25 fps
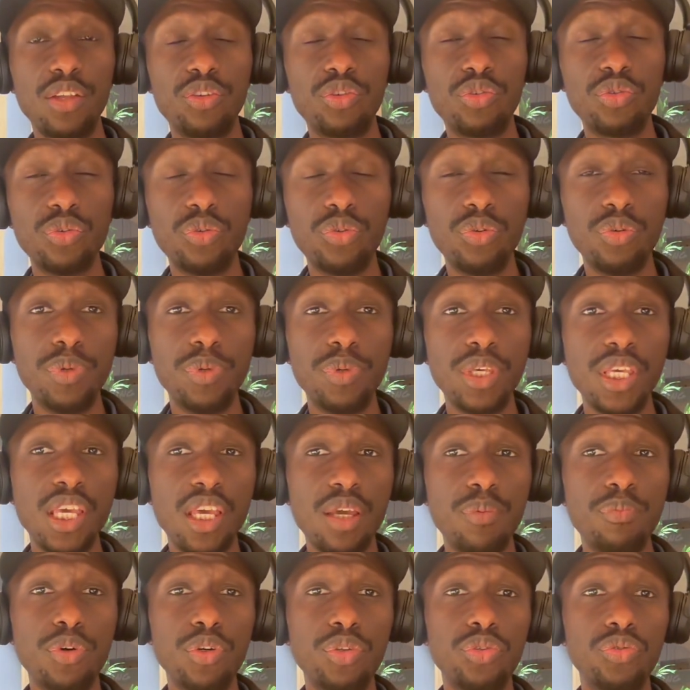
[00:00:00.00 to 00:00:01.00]
to be
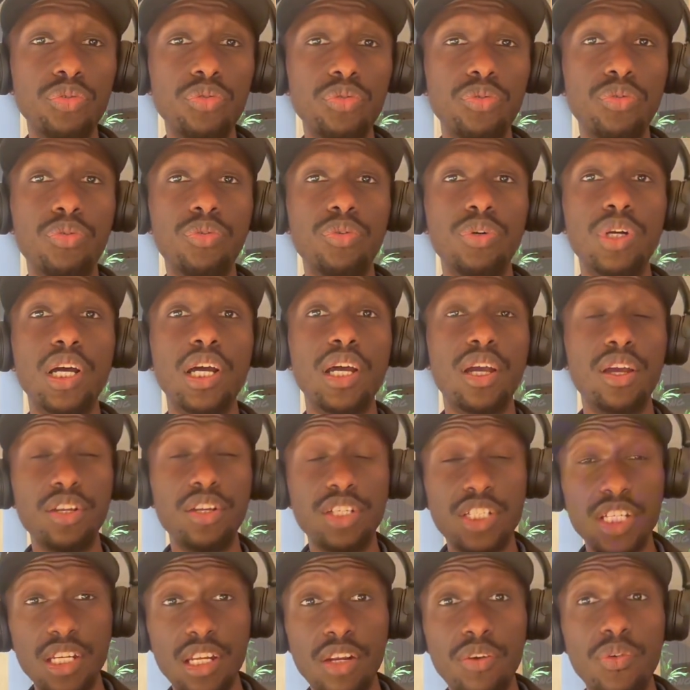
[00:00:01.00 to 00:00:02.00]
able to
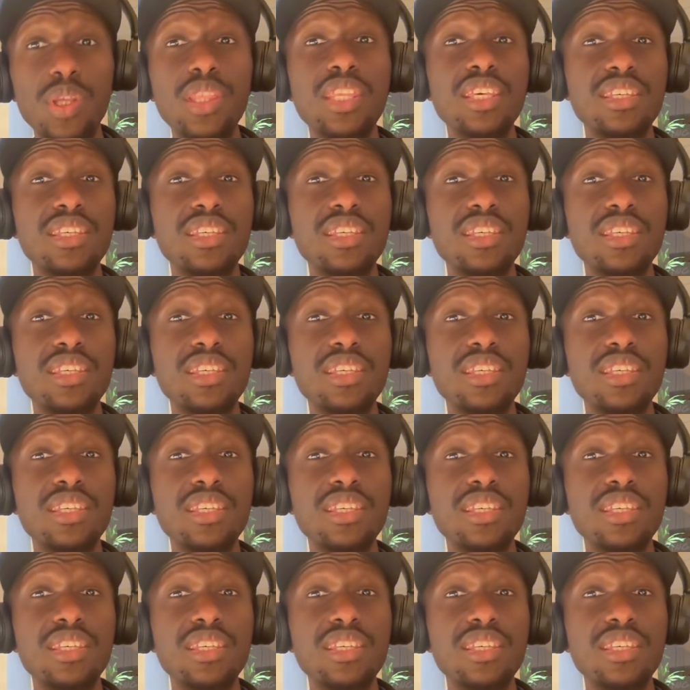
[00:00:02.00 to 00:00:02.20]
generate